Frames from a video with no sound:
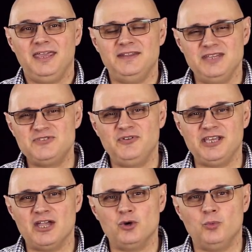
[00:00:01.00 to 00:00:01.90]
In this
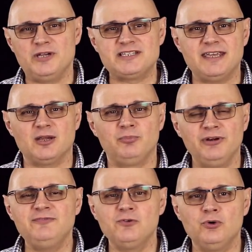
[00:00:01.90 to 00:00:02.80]
video, we take a
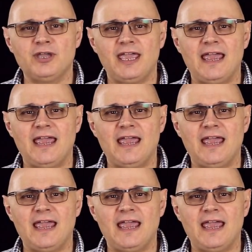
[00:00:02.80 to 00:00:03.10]
brief look